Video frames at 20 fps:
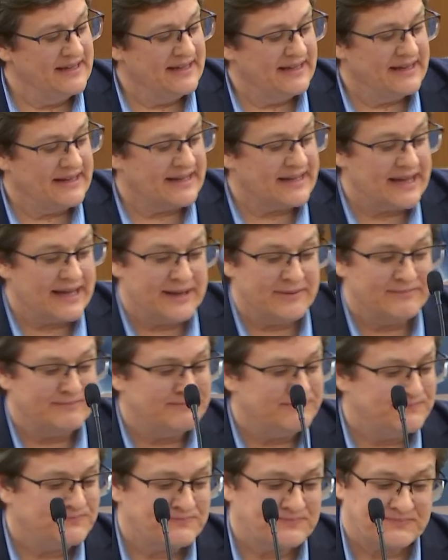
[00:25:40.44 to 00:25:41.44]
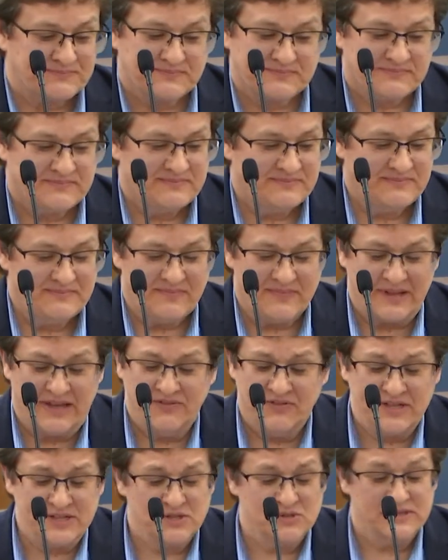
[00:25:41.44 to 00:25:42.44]
And again,
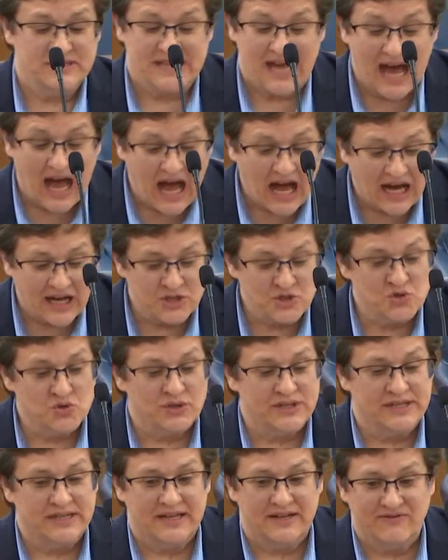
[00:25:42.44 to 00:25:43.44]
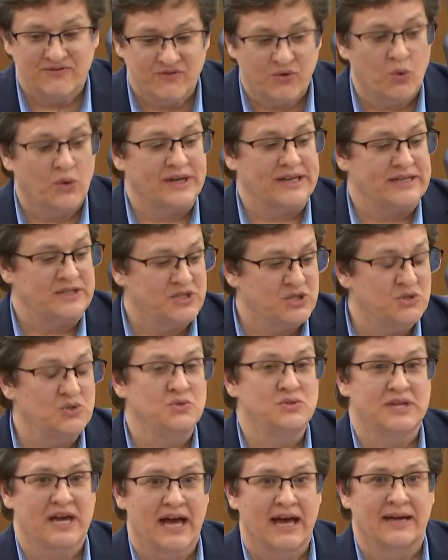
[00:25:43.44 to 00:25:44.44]
this is
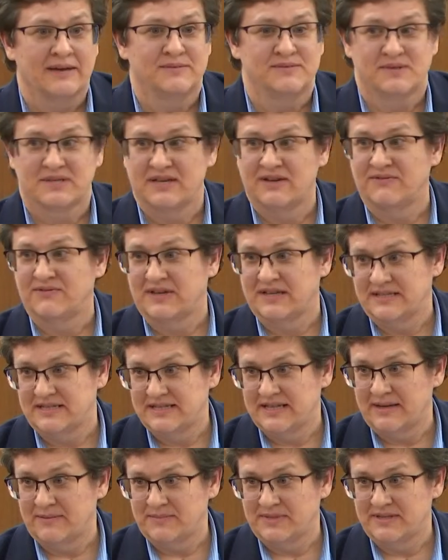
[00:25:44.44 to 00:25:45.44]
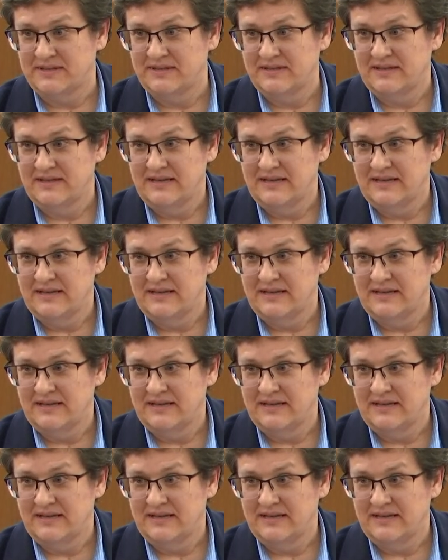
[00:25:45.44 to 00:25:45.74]
142 times of contempt.